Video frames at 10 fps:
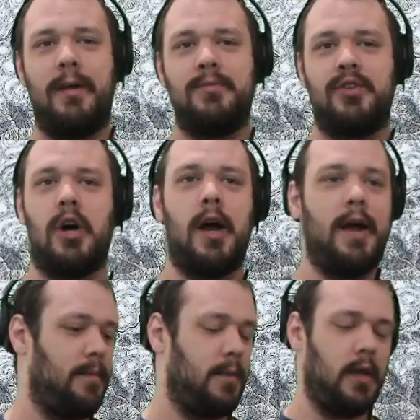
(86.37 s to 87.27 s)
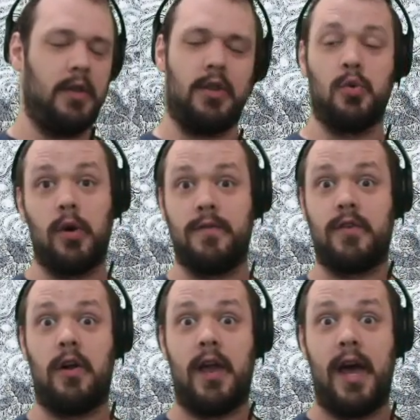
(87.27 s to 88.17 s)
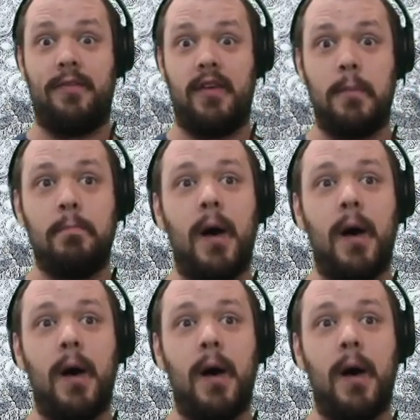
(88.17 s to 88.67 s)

I'm sorry. And the dwarfs aren't having it.